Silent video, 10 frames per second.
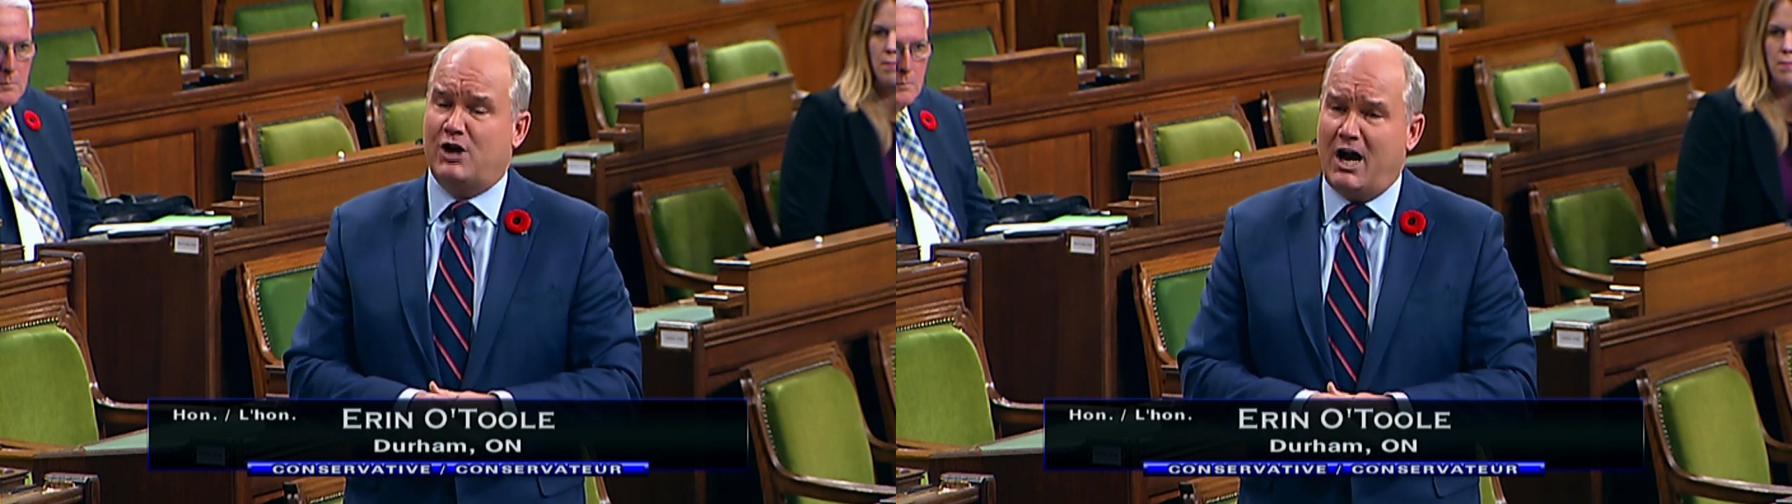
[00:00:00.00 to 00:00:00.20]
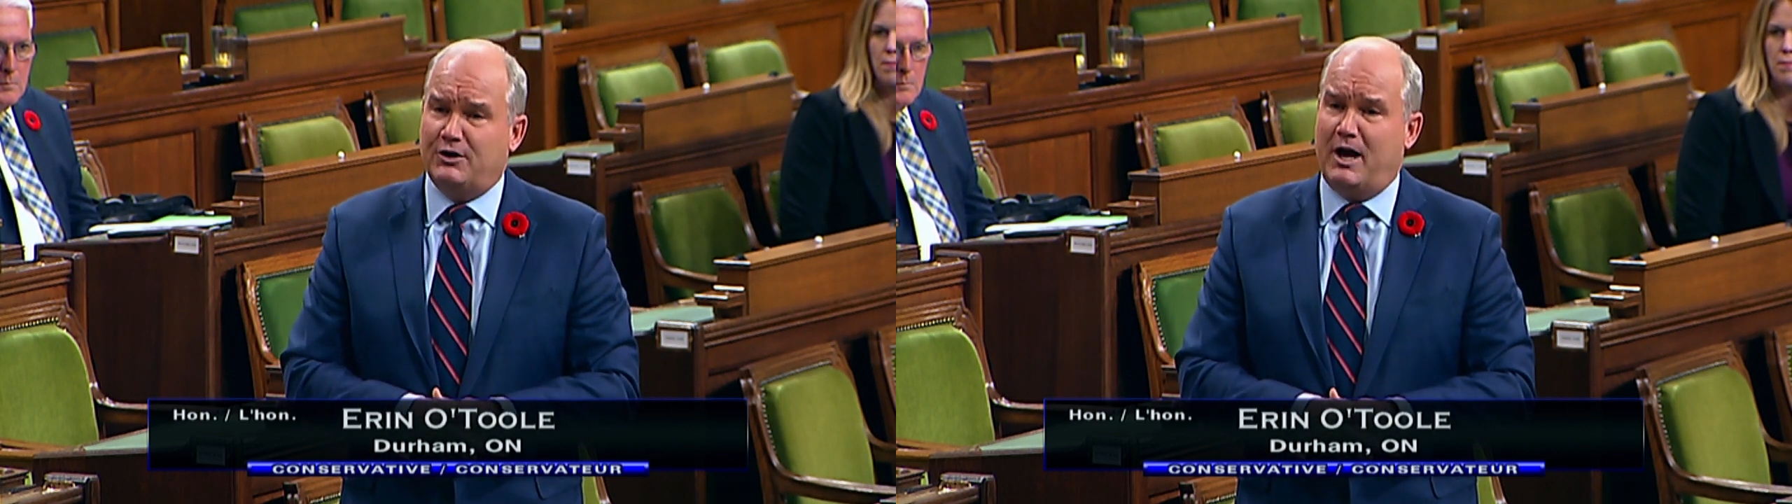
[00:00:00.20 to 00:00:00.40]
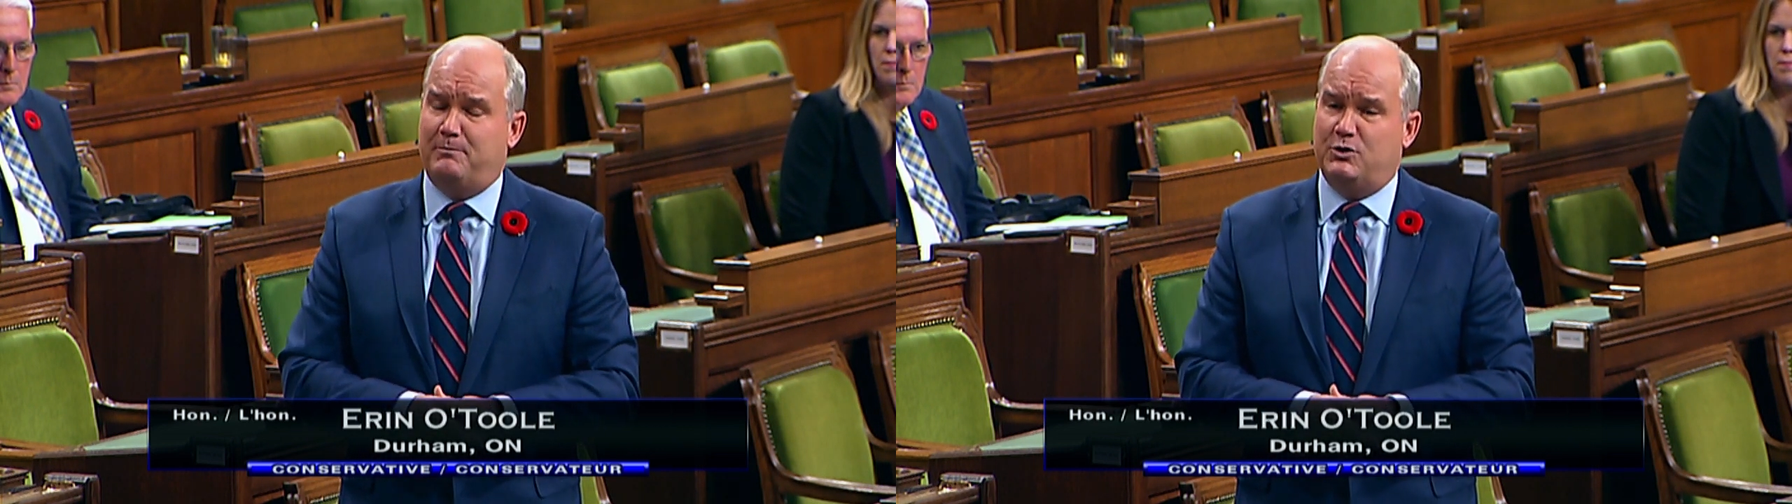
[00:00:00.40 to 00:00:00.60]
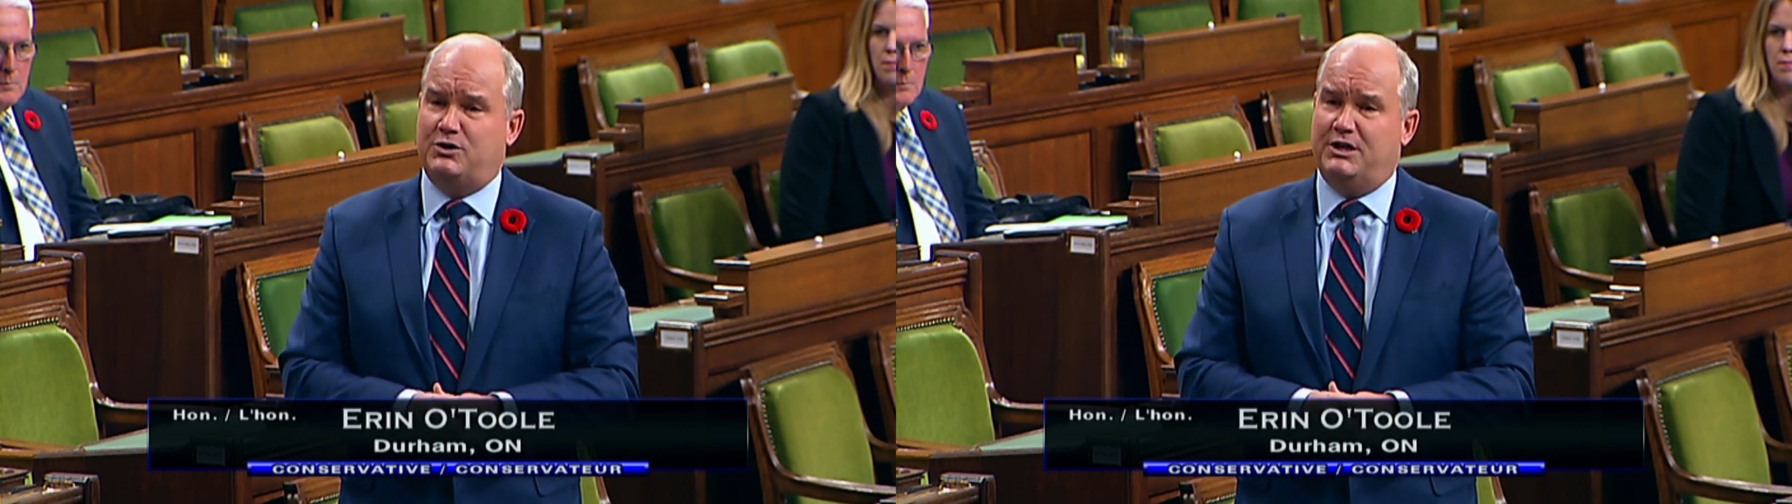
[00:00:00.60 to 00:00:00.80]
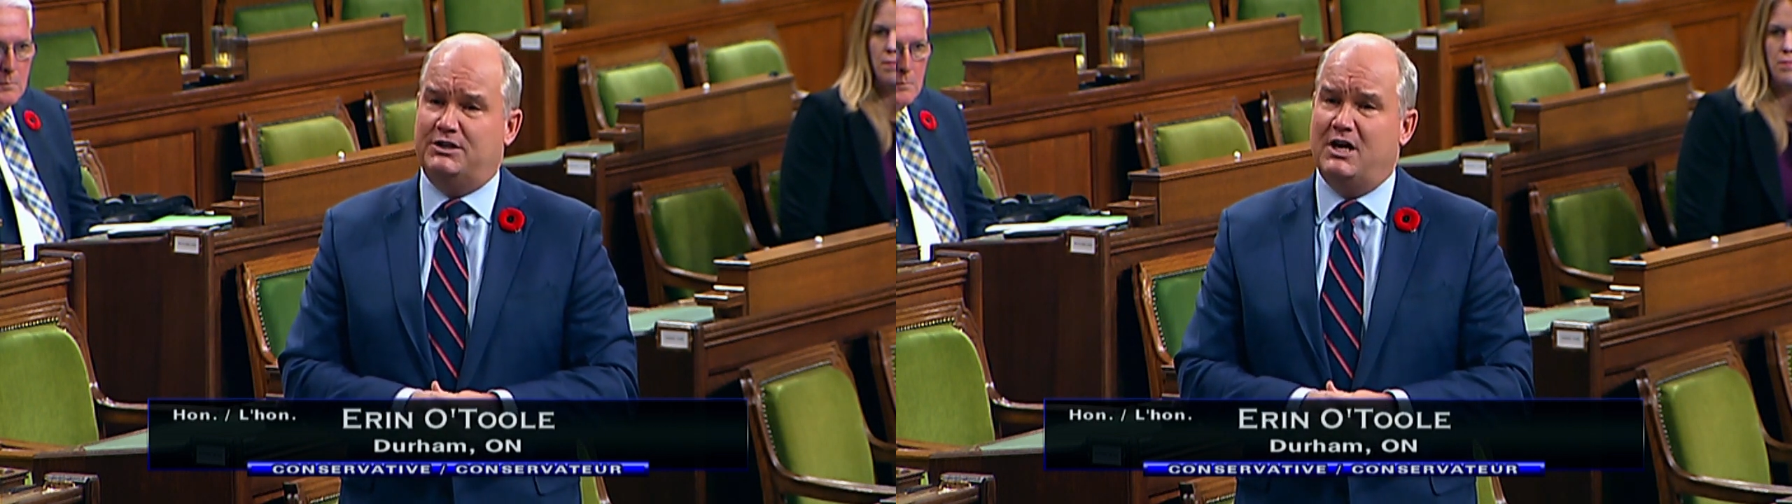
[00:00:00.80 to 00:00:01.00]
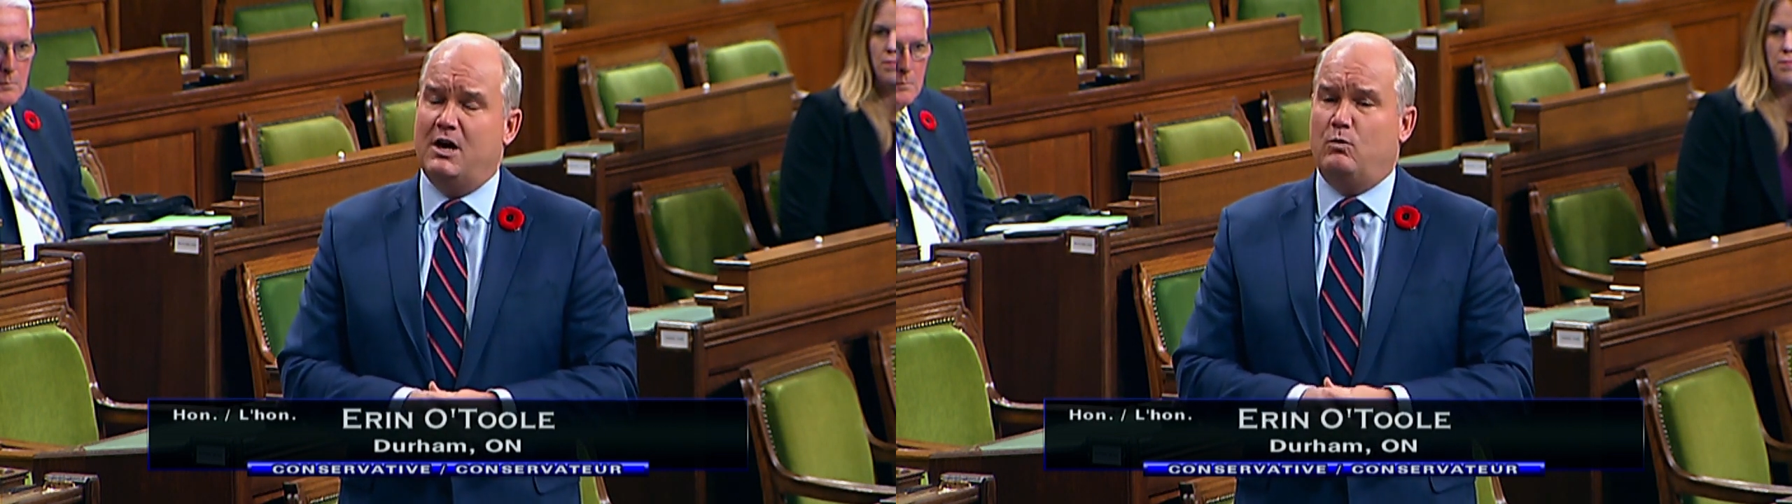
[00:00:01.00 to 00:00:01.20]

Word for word: child amputees